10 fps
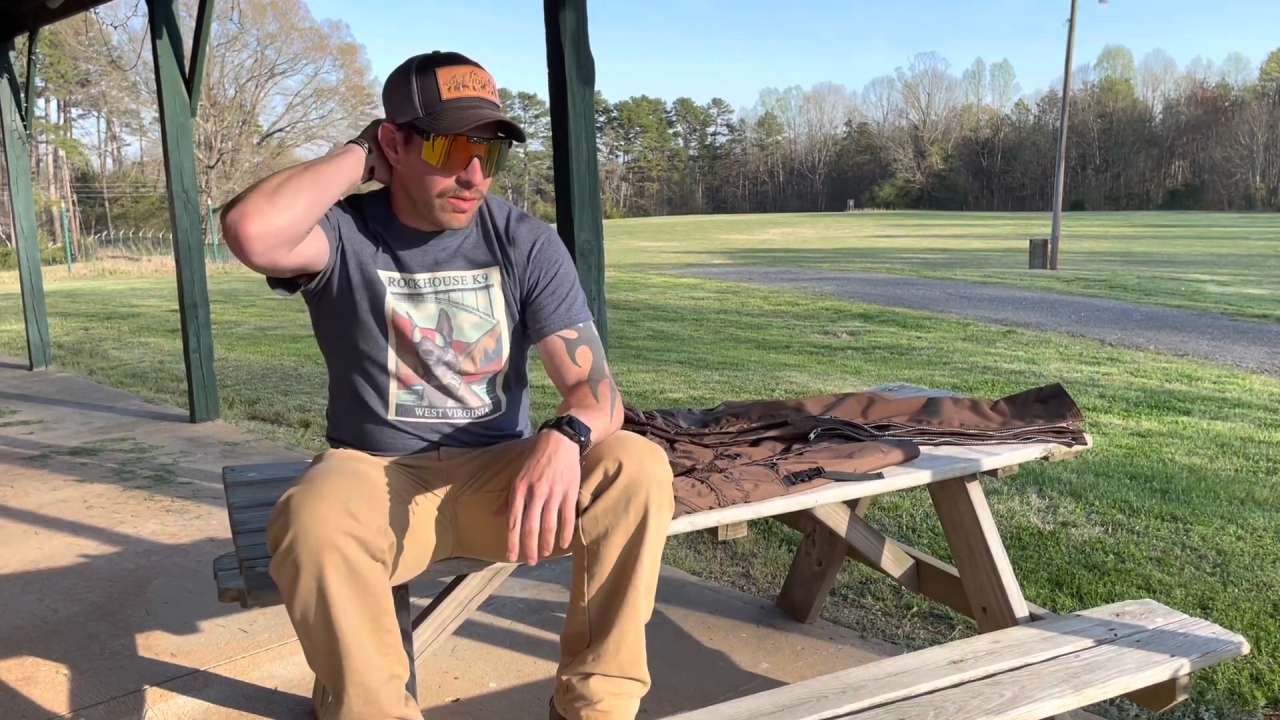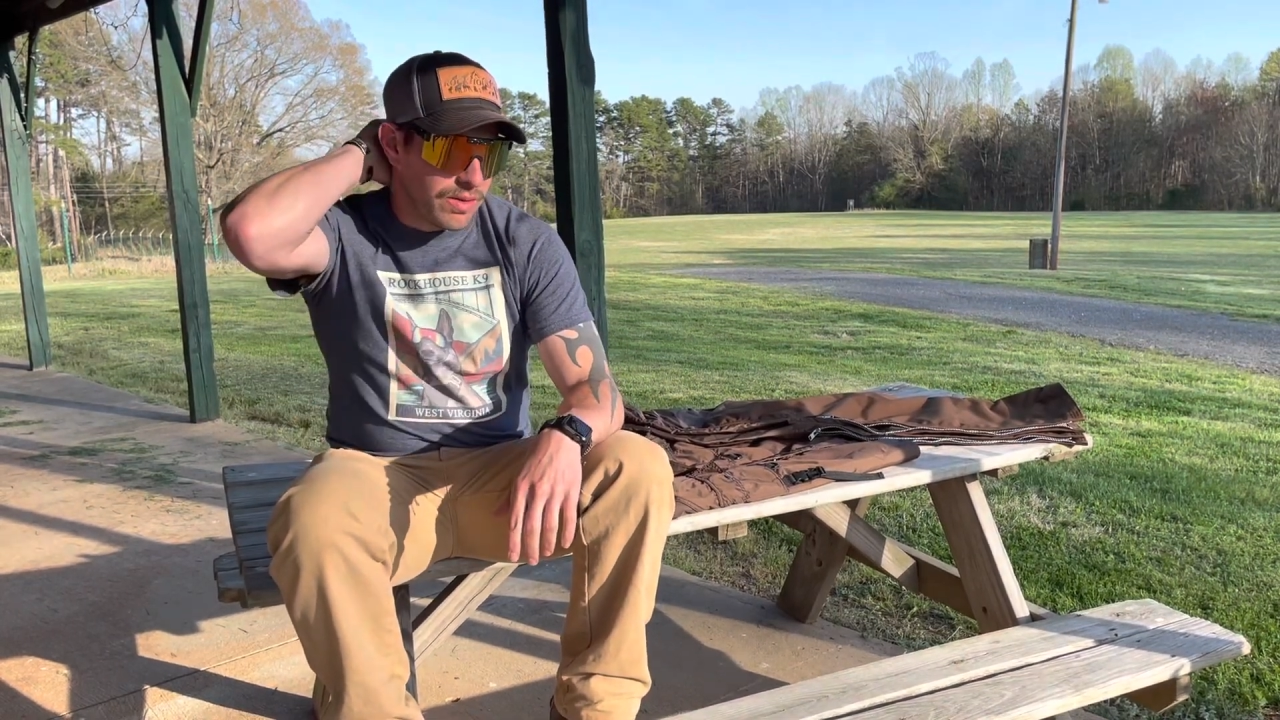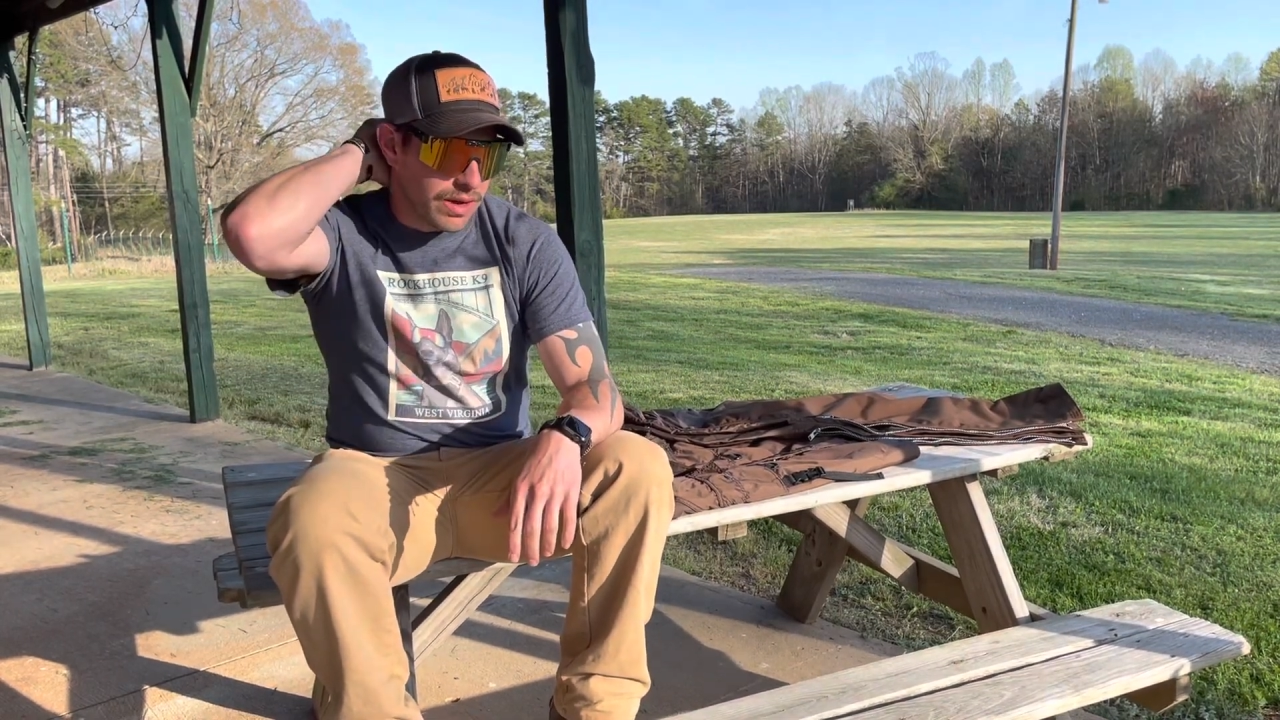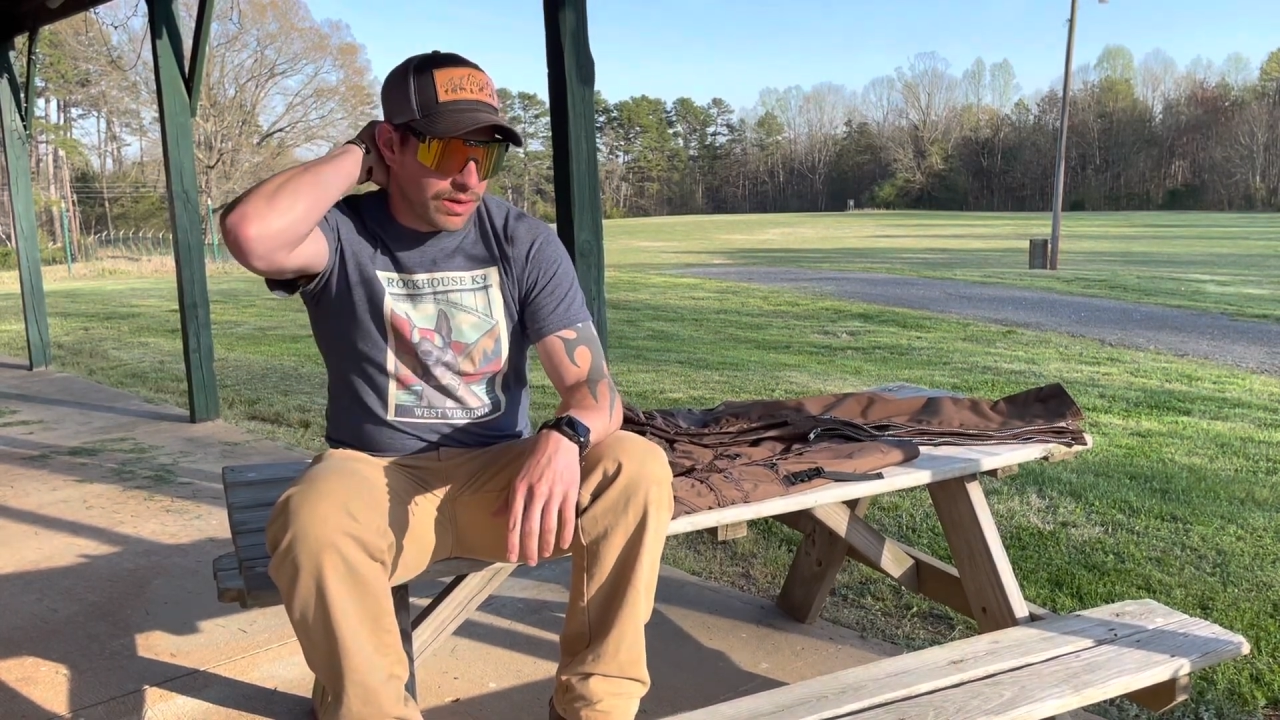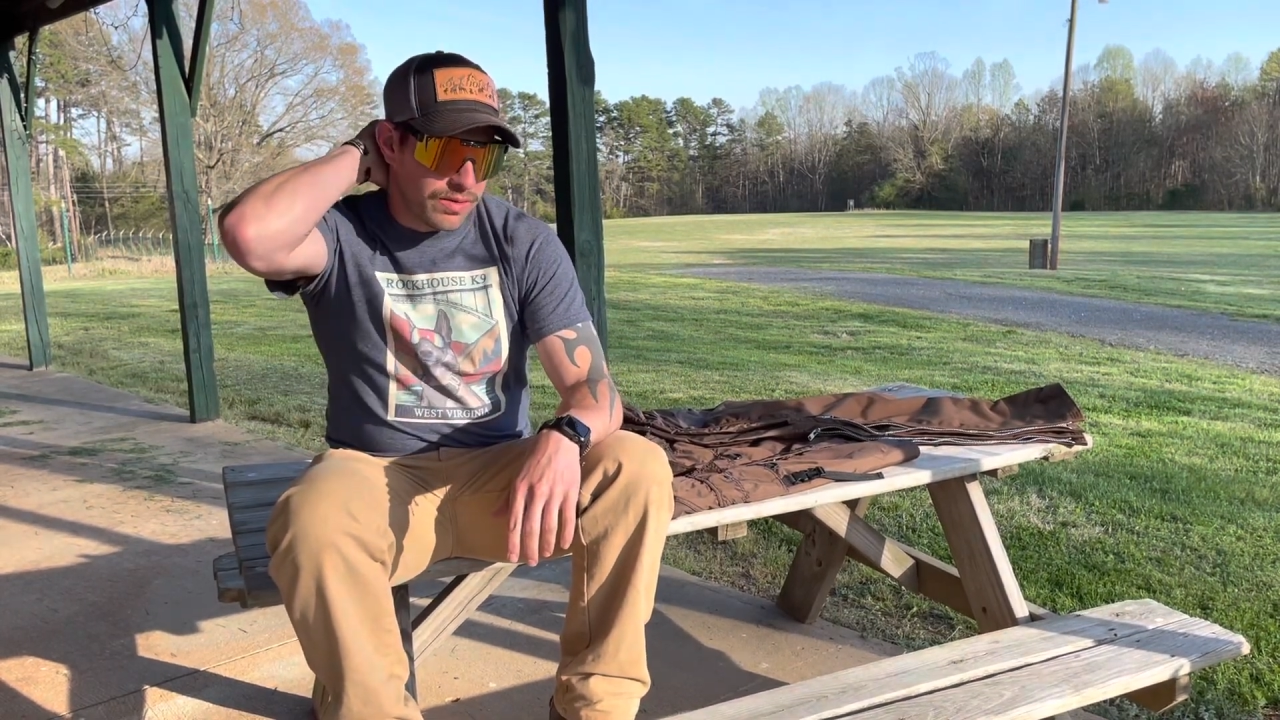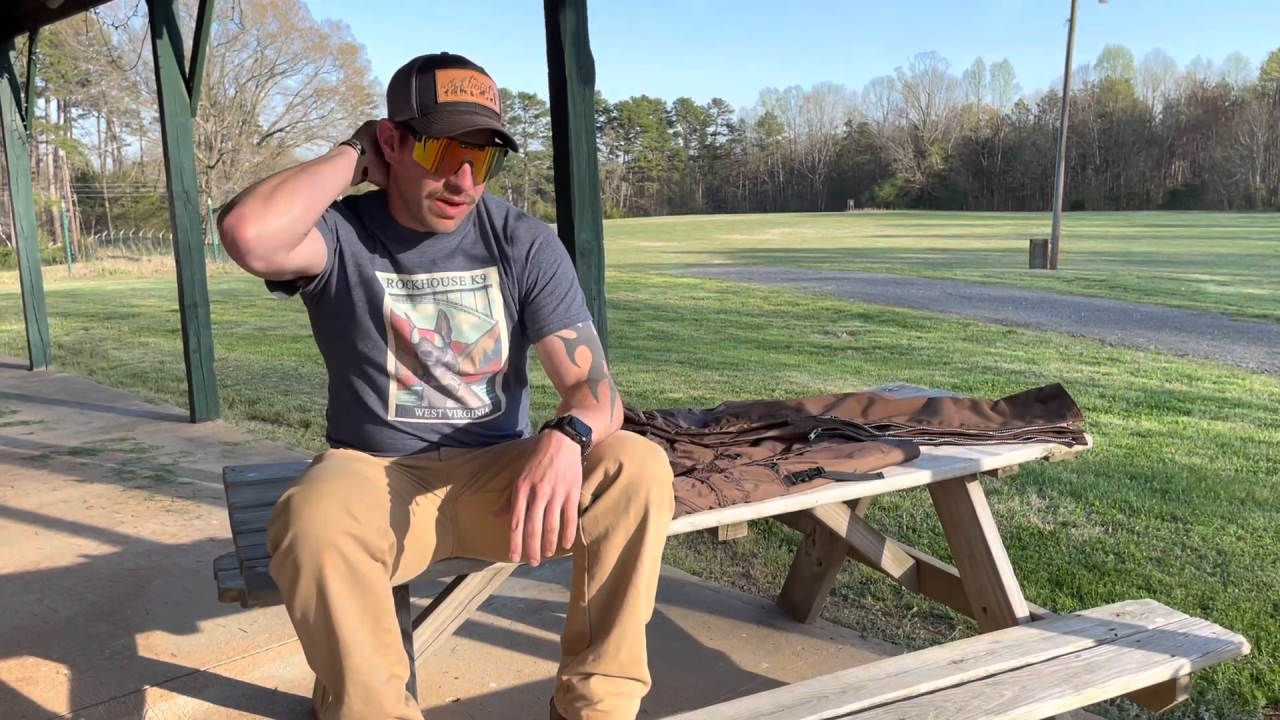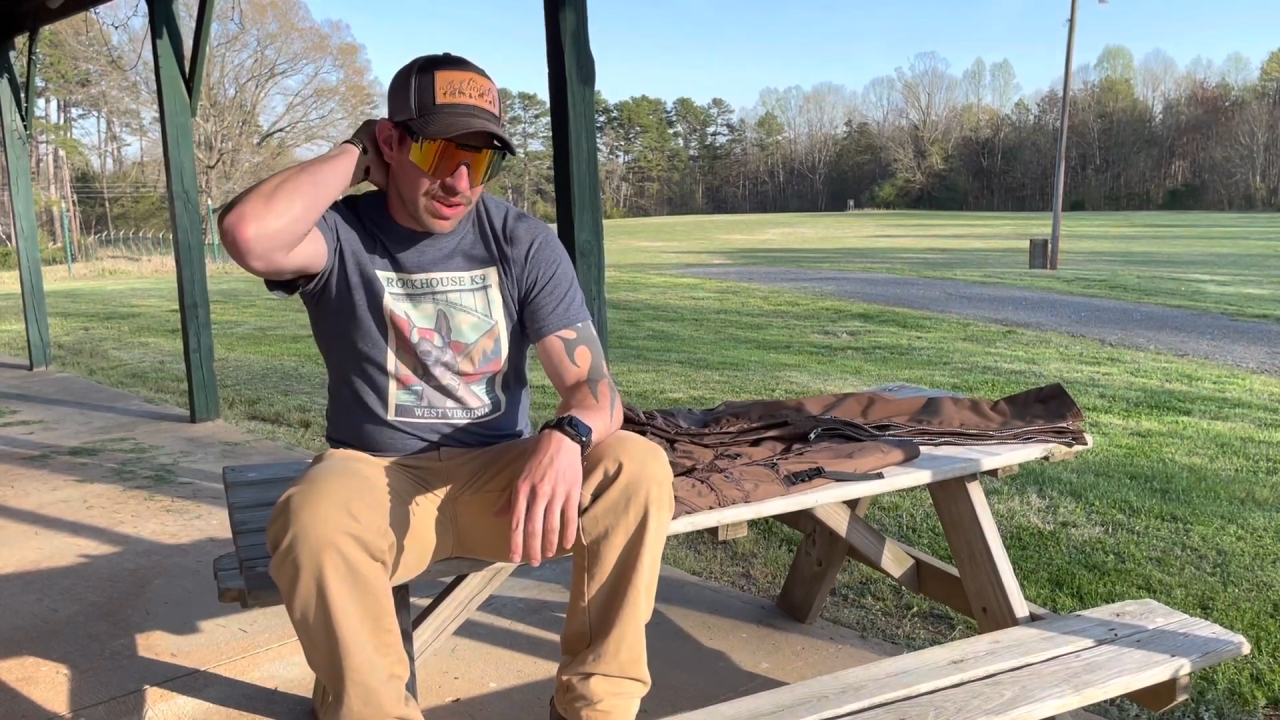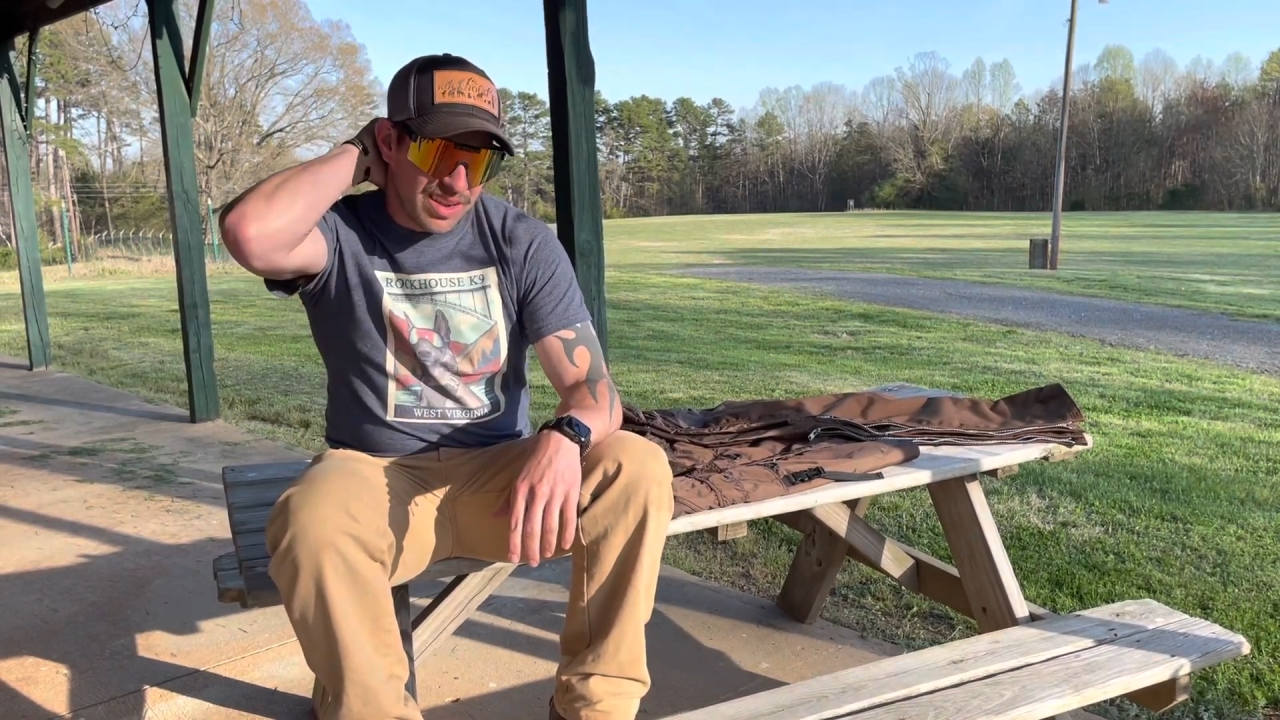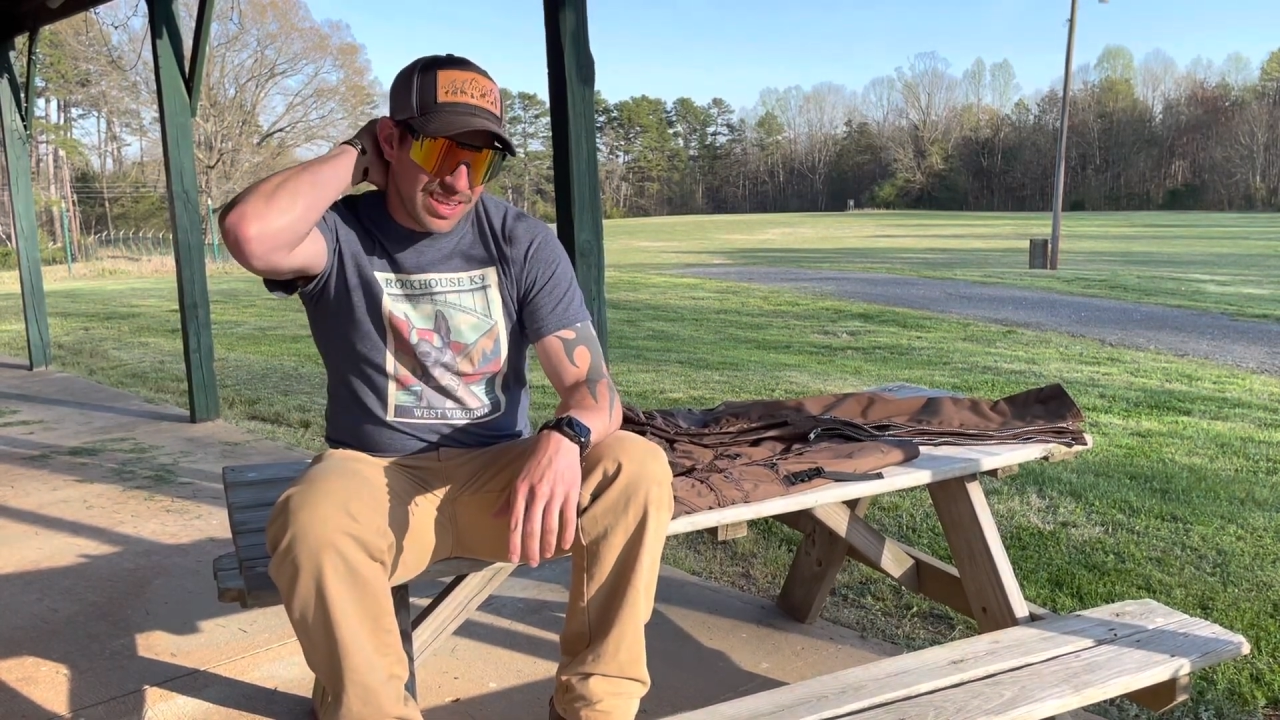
when I coon hunted,